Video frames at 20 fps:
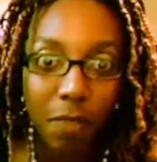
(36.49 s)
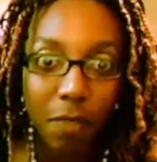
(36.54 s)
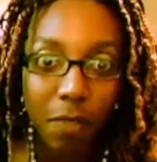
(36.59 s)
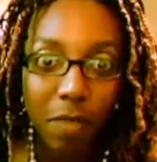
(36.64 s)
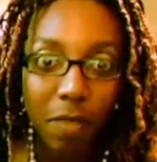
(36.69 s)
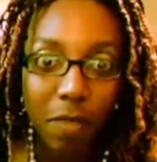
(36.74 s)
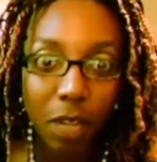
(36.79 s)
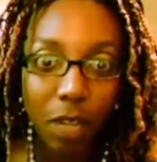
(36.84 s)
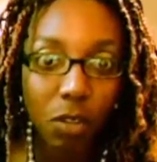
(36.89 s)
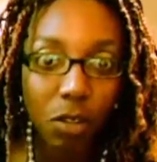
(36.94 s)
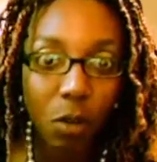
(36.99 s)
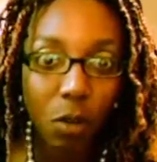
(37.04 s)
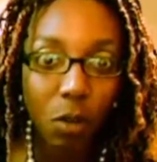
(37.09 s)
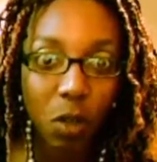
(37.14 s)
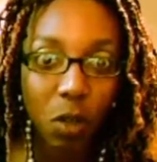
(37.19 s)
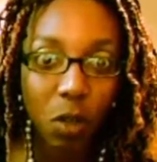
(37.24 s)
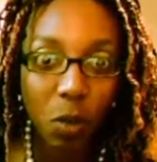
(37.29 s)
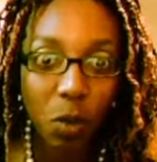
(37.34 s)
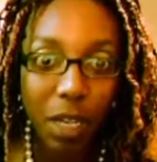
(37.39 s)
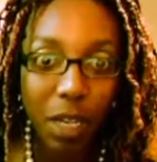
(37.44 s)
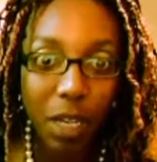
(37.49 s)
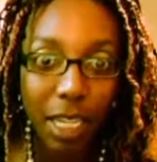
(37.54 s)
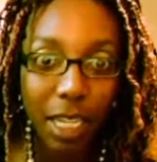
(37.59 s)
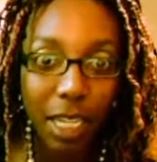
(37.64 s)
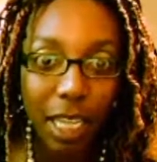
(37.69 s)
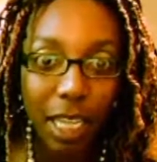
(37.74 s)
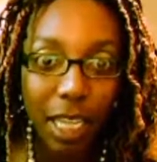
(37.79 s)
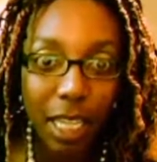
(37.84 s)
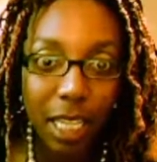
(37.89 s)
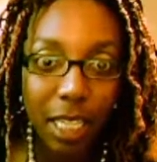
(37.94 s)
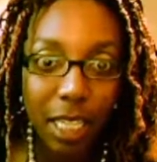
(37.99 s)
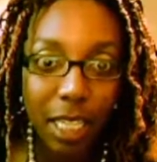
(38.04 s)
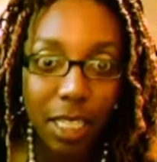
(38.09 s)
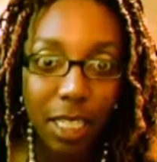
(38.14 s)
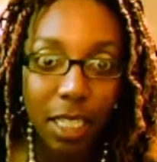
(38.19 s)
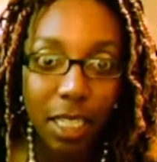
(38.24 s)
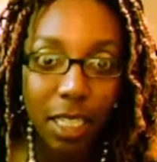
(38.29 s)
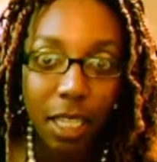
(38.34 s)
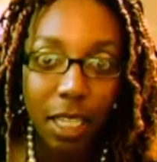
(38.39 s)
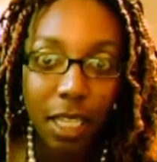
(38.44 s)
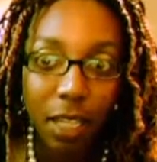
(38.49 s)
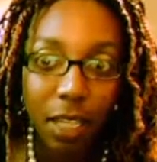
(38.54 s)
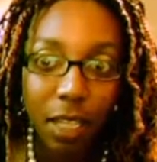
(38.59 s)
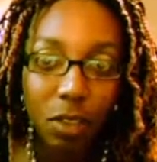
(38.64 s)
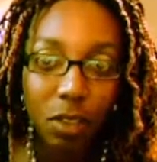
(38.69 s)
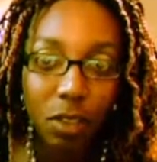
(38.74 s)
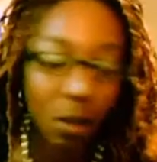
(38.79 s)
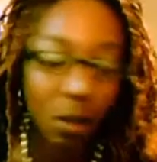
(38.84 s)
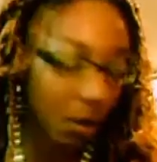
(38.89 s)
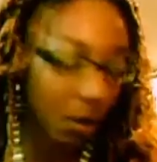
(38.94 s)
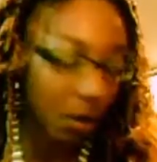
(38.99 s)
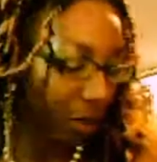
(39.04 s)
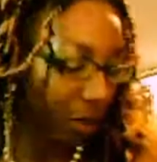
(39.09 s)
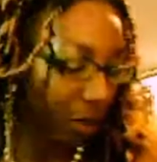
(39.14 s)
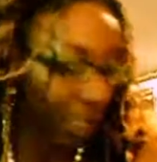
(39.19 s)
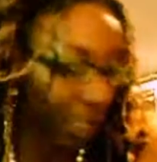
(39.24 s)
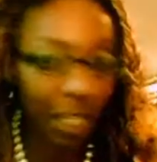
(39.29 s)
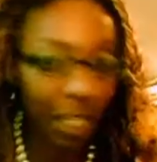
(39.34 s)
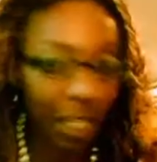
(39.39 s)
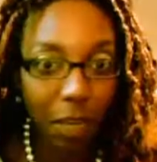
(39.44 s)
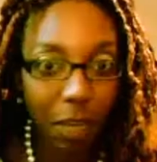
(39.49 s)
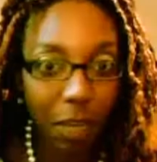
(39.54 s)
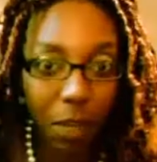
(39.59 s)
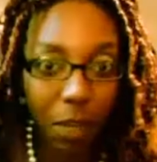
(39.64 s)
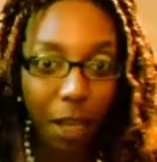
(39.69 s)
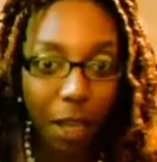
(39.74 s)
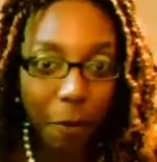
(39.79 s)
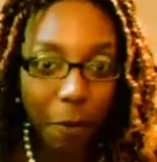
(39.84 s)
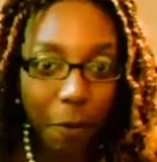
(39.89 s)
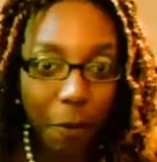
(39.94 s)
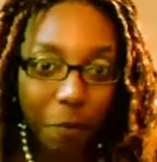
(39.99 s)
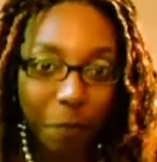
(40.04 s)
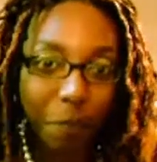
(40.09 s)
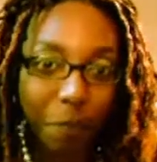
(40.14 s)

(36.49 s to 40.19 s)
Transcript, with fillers: I'm not sure which one it is, so here we go.